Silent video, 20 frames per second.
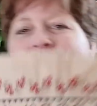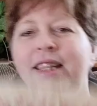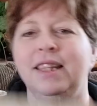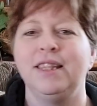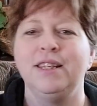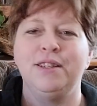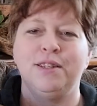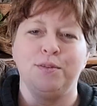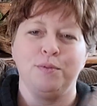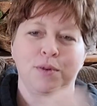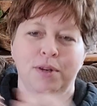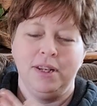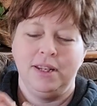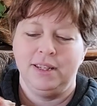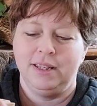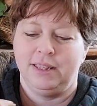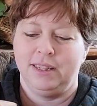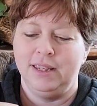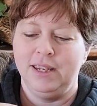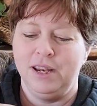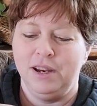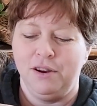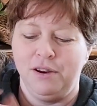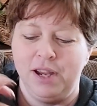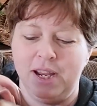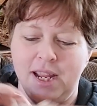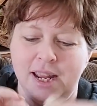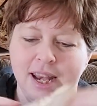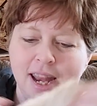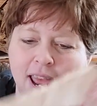that this one is
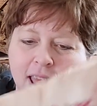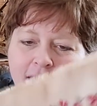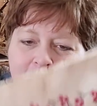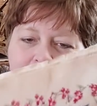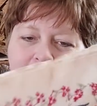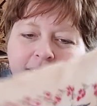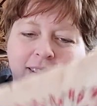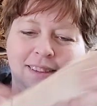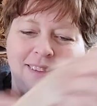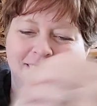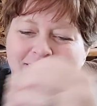nearing an end.